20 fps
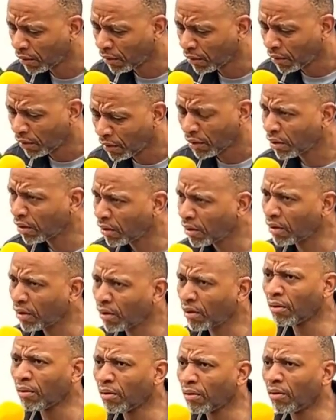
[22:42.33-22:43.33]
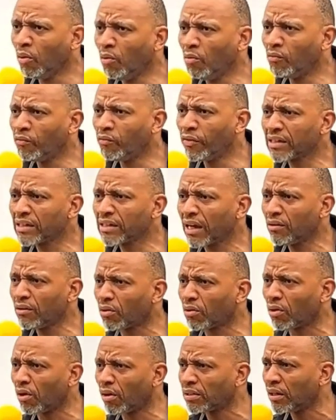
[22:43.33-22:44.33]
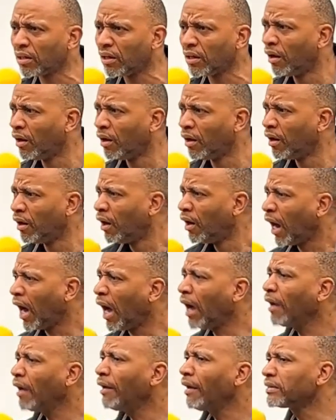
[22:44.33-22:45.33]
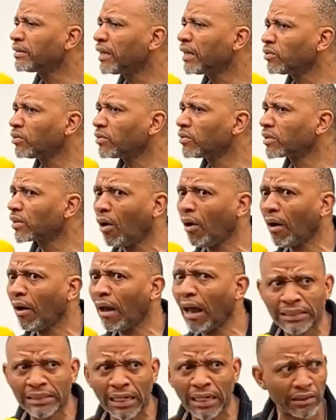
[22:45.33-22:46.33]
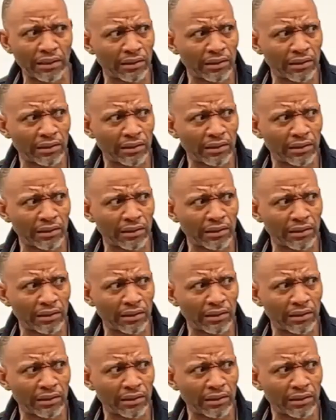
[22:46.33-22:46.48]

Hey, umvenjani God? I had to do, oh, I had to